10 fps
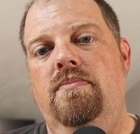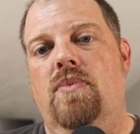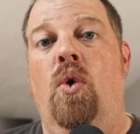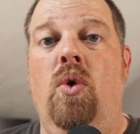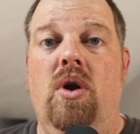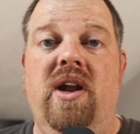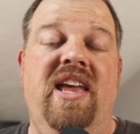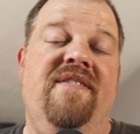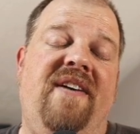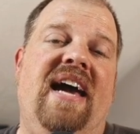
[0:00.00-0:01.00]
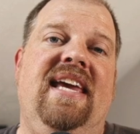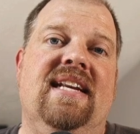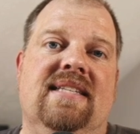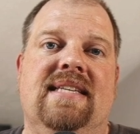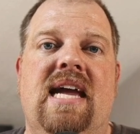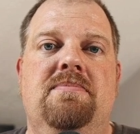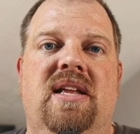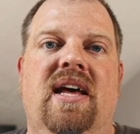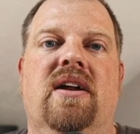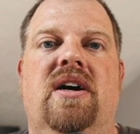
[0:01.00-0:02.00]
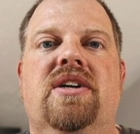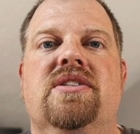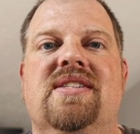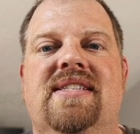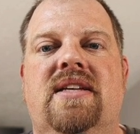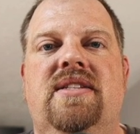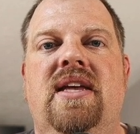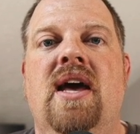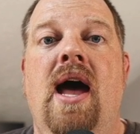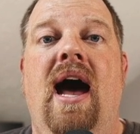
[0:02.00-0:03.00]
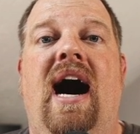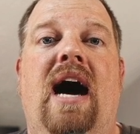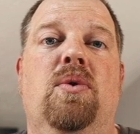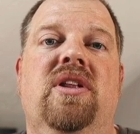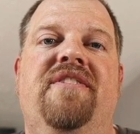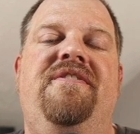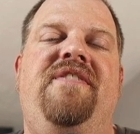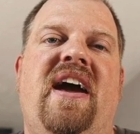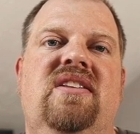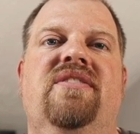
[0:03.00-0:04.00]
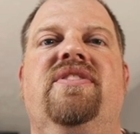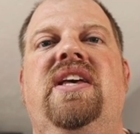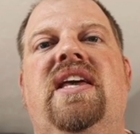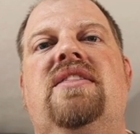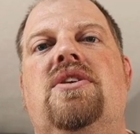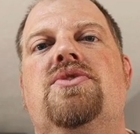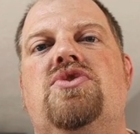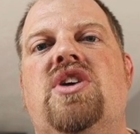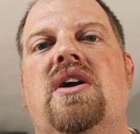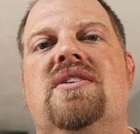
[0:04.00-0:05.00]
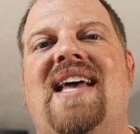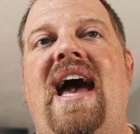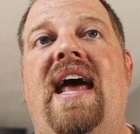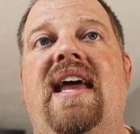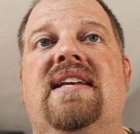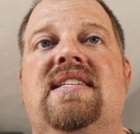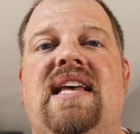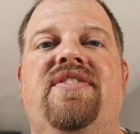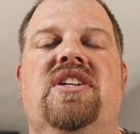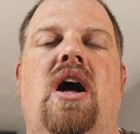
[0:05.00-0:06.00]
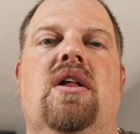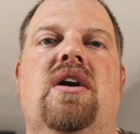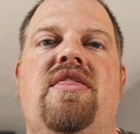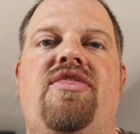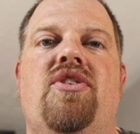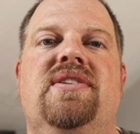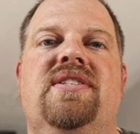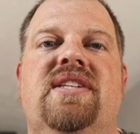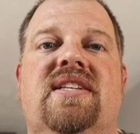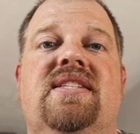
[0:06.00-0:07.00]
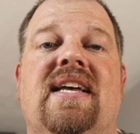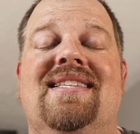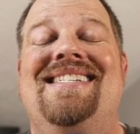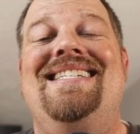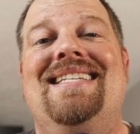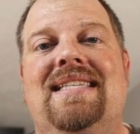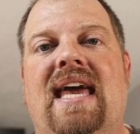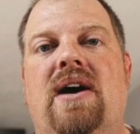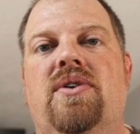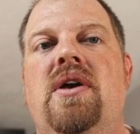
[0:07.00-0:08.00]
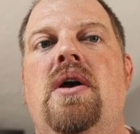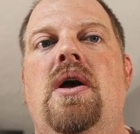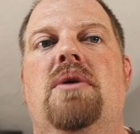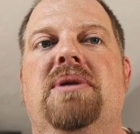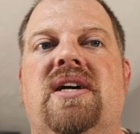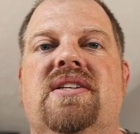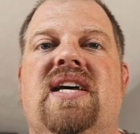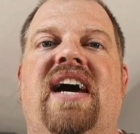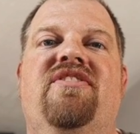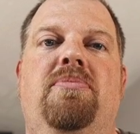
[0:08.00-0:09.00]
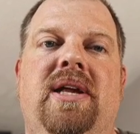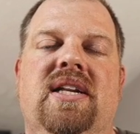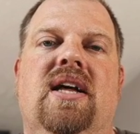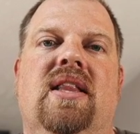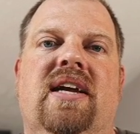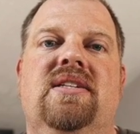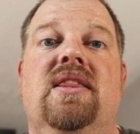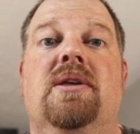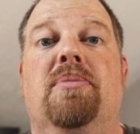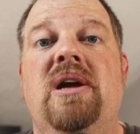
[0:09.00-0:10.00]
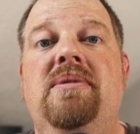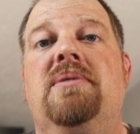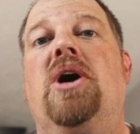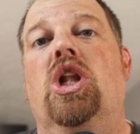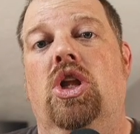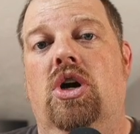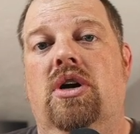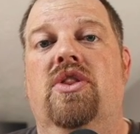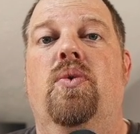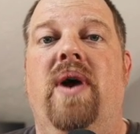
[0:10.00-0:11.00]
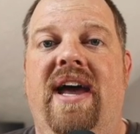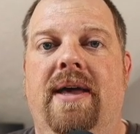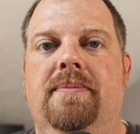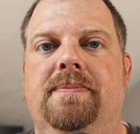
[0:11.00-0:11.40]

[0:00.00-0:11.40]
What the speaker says: Or if I get assignment at 160, I will effectively get those shares at a $7.36 discount because I've been collecting the premium along the way.